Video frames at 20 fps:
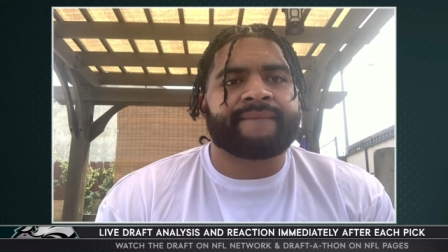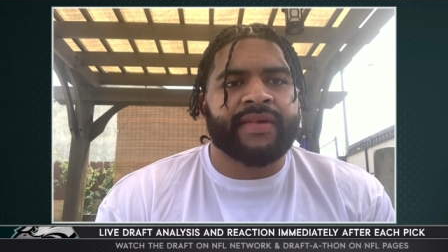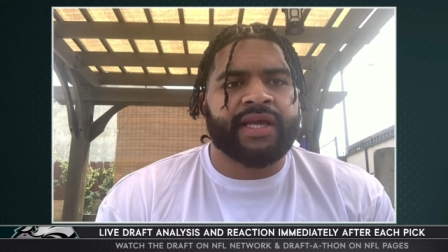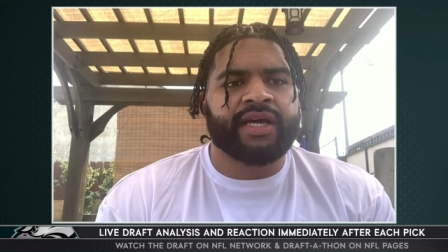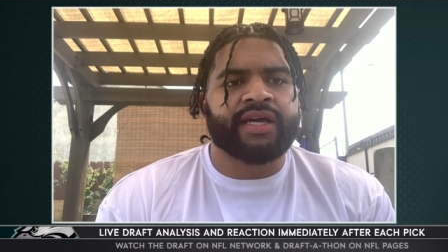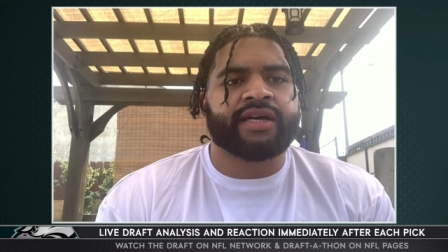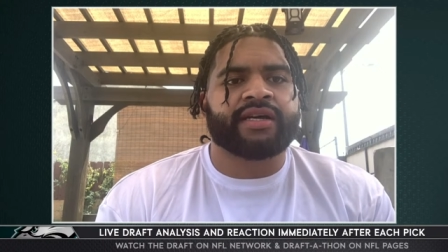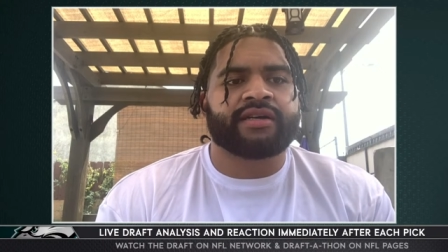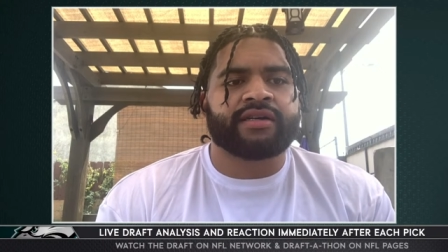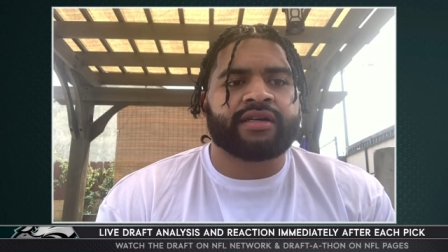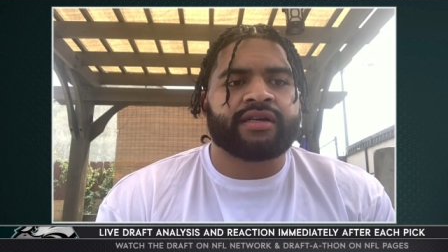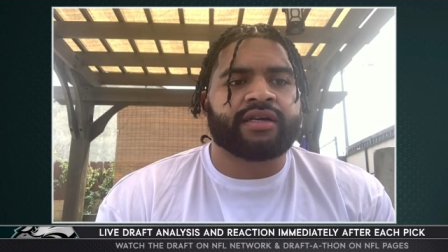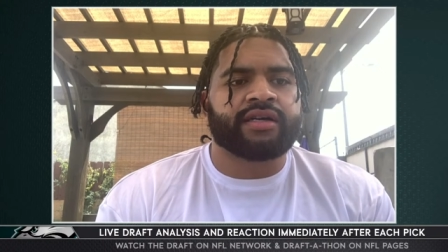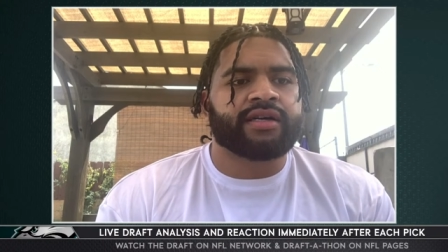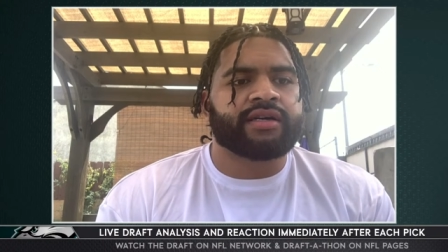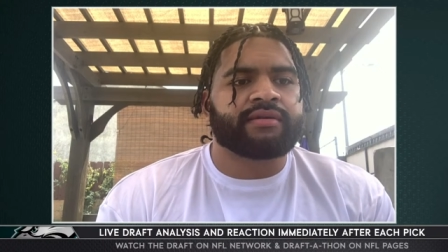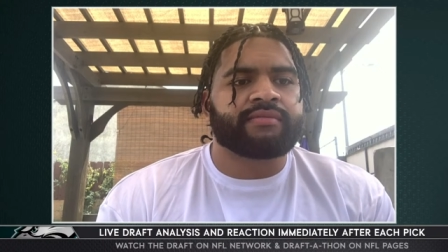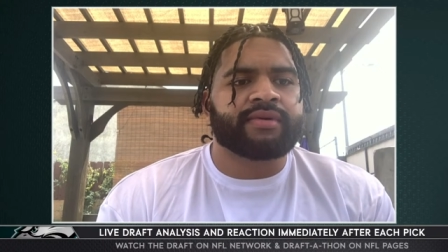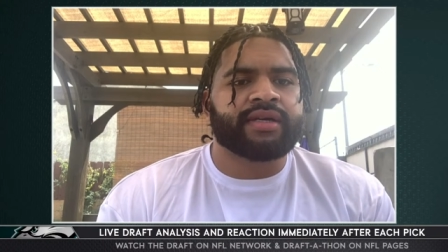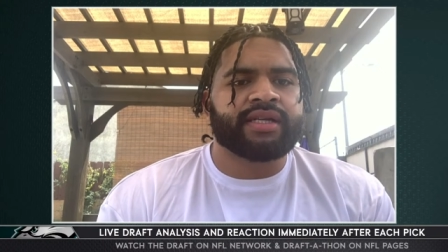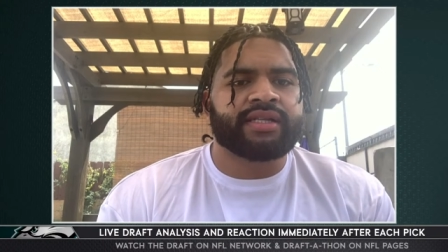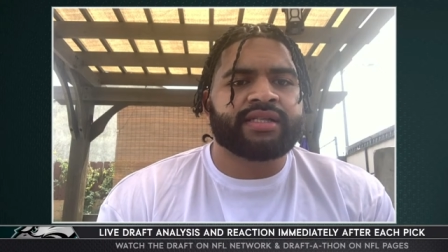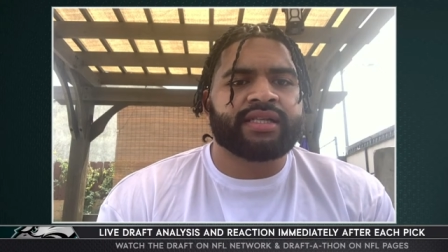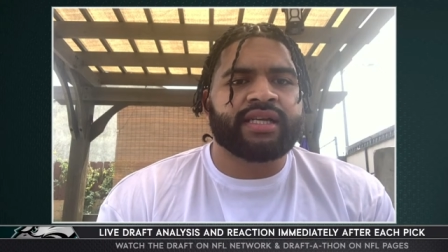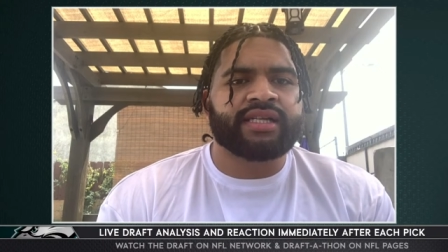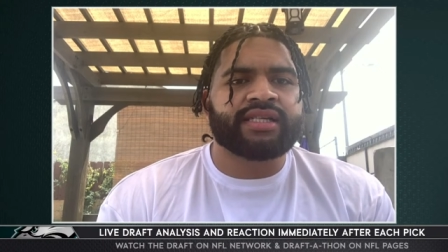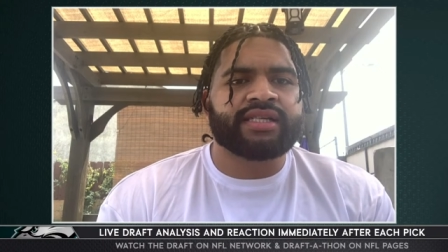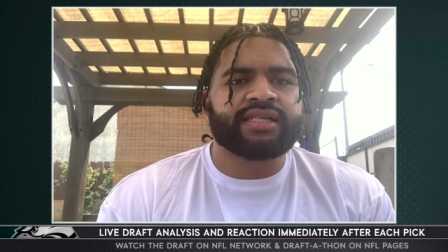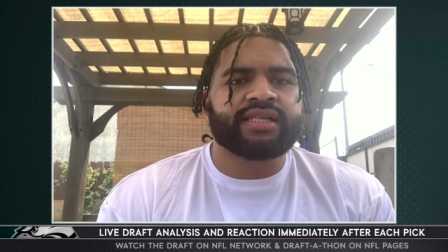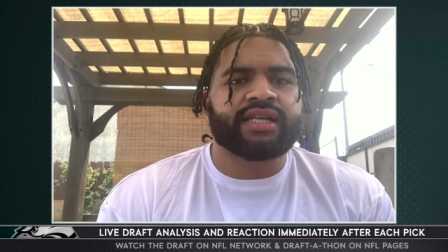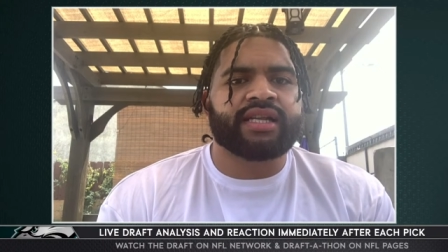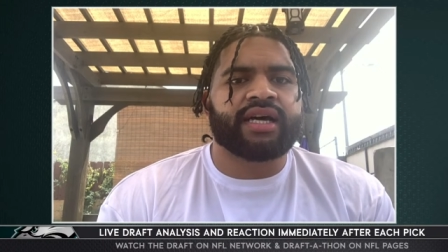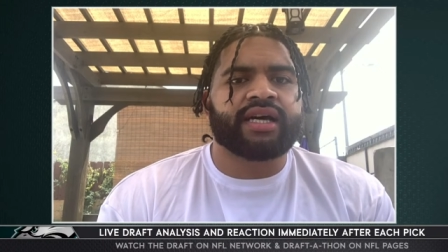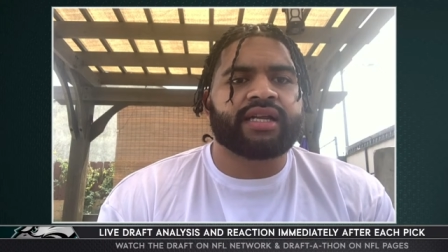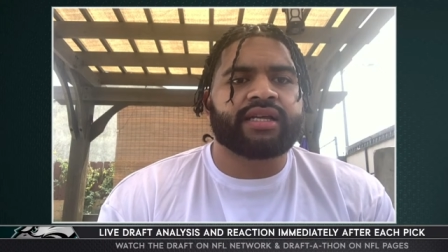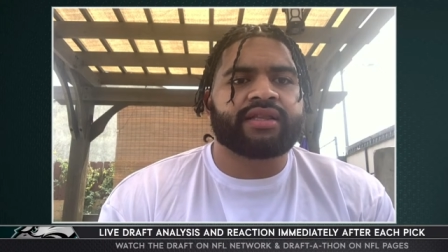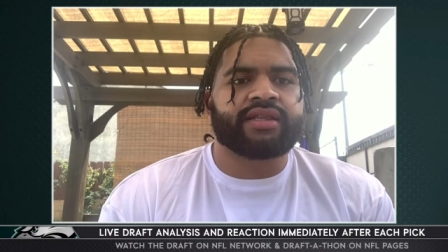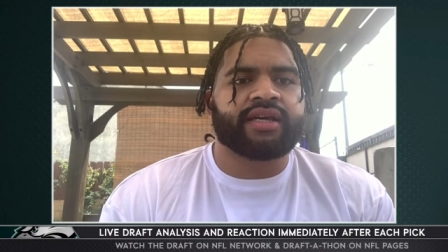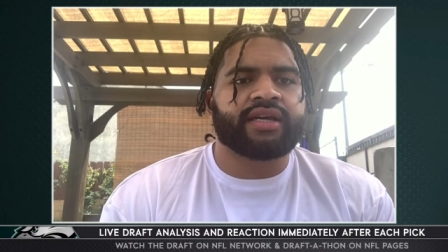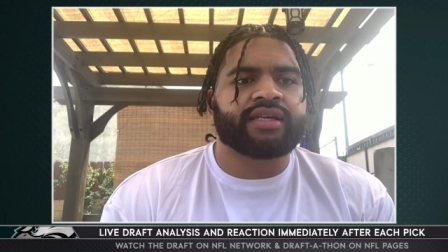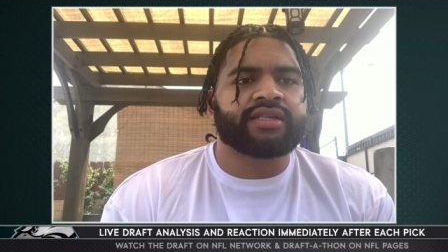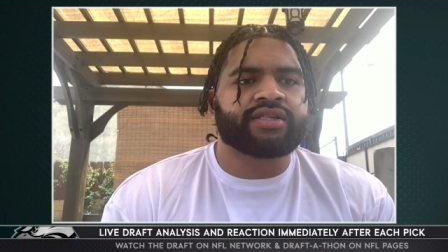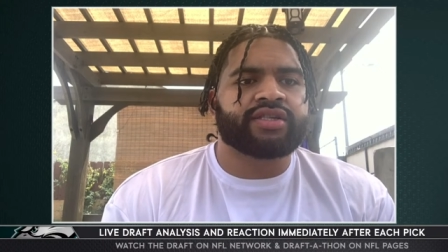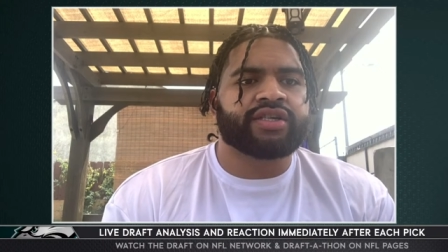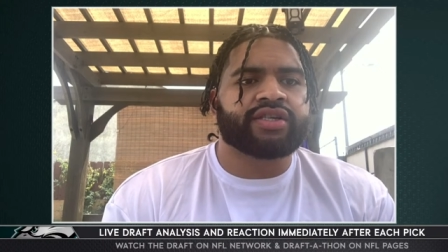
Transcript: Yeah, um, it teaches a lot of things,